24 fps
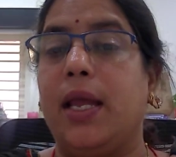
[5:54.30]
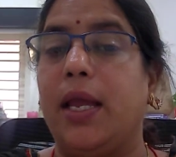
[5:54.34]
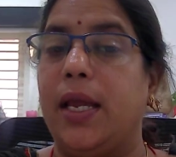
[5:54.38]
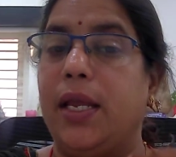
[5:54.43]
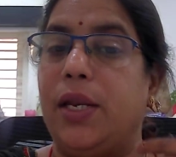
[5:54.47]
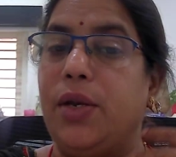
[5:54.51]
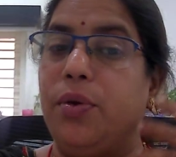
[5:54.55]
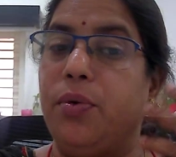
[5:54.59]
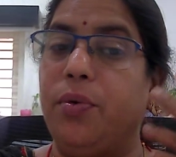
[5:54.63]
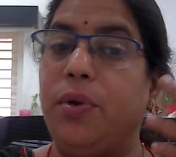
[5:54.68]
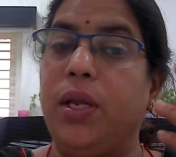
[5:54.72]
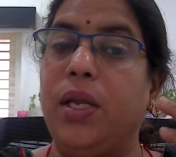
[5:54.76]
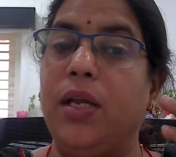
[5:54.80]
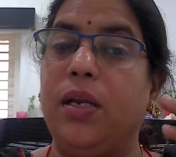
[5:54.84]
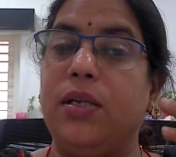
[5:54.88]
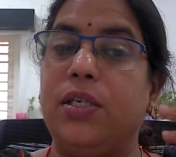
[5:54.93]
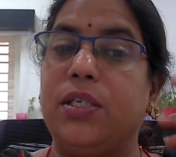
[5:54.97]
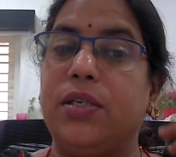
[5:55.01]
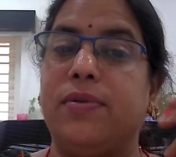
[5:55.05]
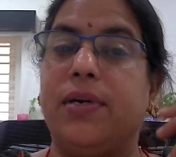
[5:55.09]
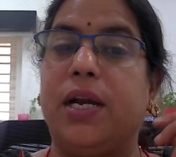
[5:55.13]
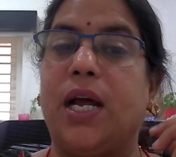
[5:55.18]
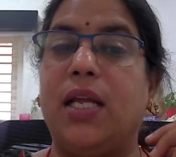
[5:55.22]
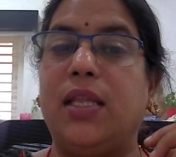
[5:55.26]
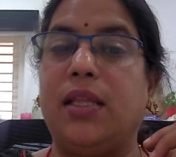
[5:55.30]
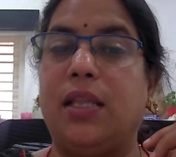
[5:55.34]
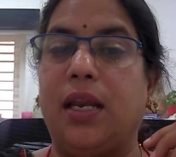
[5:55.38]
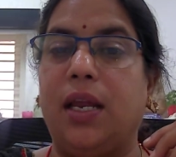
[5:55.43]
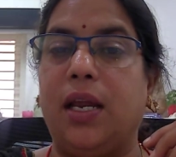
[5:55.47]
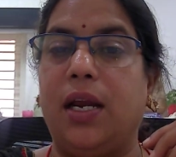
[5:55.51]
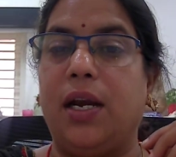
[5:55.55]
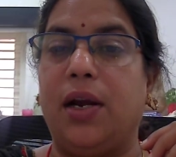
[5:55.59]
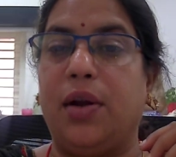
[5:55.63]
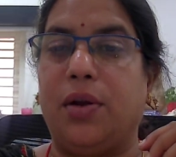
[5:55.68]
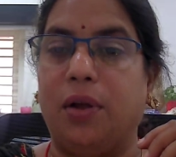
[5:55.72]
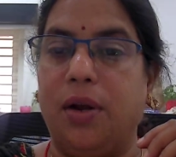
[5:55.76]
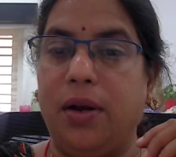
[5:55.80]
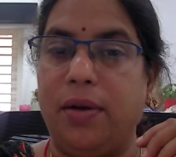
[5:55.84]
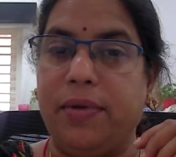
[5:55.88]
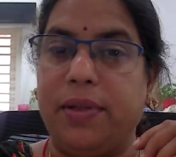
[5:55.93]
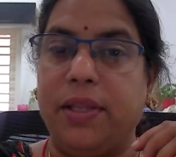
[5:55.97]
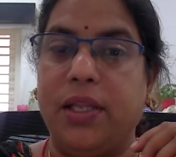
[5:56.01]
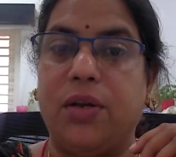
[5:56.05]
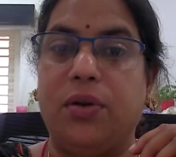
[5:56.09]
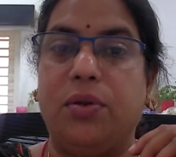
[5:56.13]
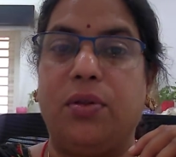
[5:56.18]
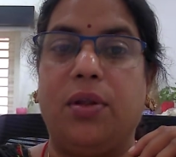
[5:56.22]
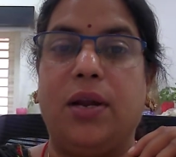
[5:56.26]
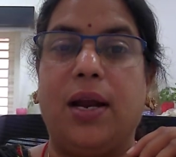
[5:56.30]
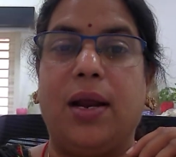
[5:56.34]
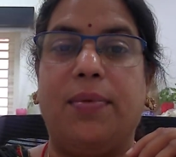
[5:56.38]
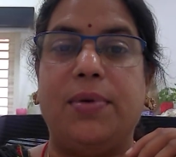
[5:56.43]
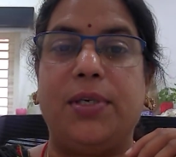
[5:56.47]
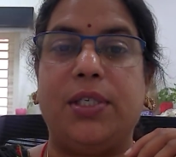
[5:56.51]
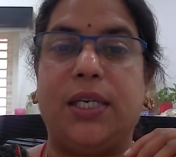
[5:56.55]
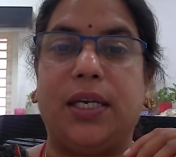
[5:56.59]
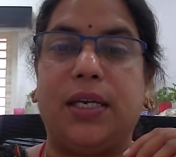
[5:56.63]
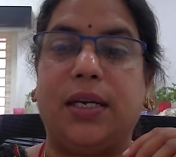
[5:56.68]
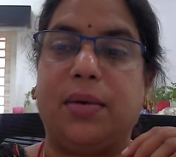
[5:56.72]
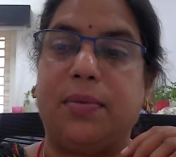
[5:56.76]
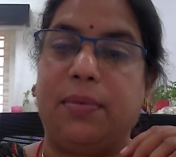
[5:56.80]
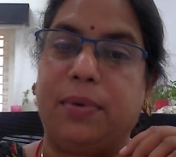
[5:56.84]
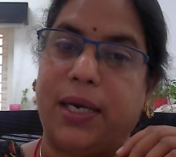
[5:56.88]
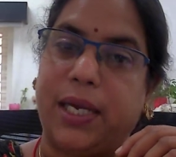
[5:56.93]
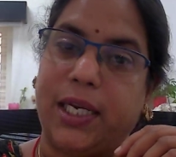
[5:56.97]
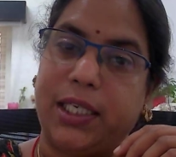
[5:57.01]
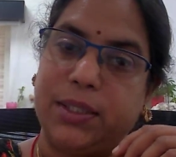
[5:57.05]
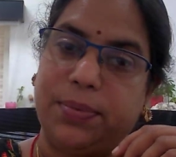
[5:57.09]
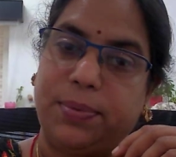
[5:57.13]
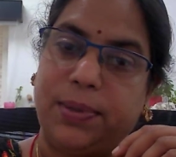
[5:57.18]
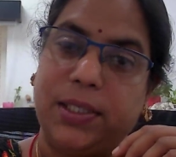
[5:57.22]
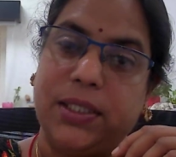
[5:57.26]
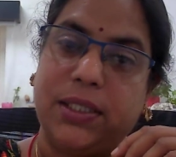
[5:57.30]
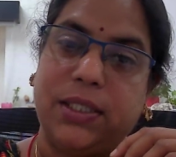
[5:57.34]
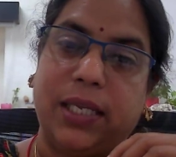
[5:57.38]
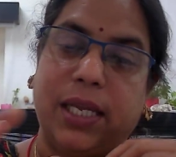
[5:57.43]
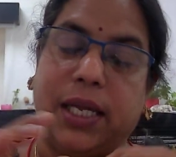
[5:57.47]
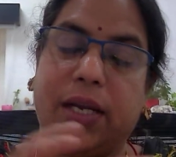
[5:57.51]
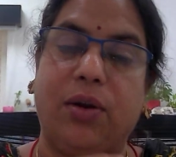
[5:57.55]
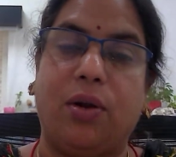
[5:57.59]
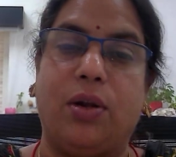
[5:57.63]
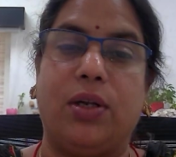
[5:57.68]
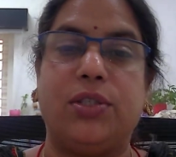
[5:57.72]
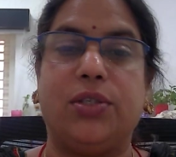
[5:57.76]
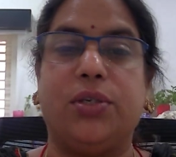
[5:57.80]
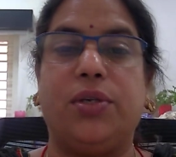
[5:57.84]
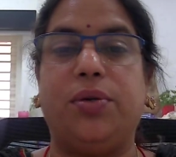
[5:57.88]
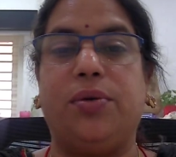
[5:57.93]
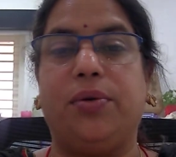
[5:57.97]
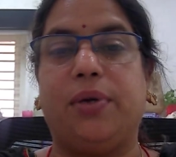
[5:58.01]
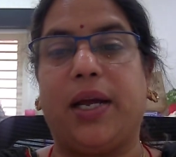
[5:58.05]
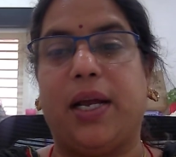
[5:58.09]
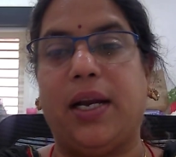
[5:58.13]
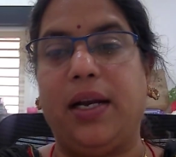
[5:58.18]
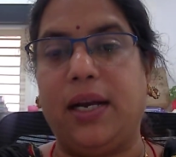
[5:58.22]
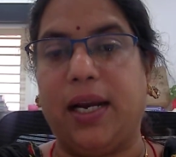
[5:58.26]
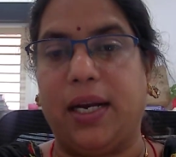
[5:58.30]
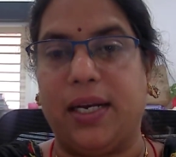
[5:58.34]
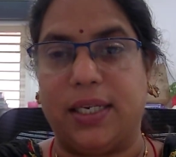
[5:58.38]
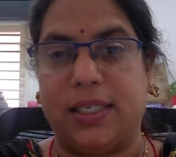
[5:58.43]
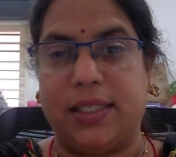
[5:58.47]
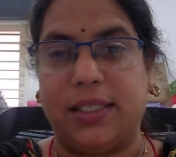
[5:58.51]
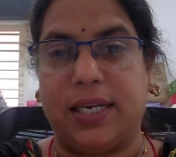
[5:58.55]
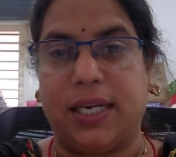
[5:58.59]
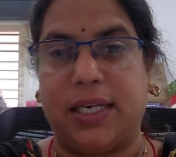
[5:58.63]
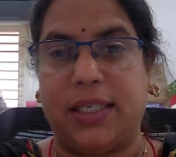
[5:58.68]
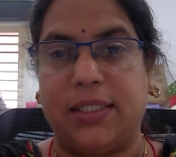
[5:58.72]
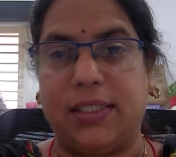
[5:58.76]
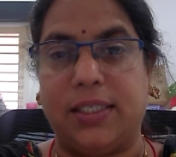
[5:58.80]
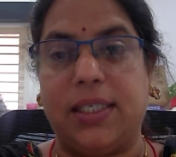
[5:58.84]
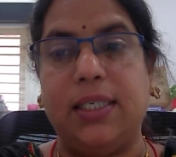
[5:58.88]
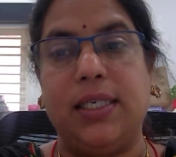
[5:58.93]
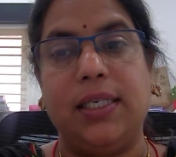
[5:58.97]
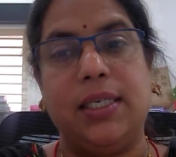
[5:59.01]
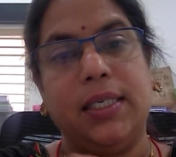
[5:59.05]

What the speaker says: During Shivratri and all, when the Rudrabhishekam takes place, there also you can energize it.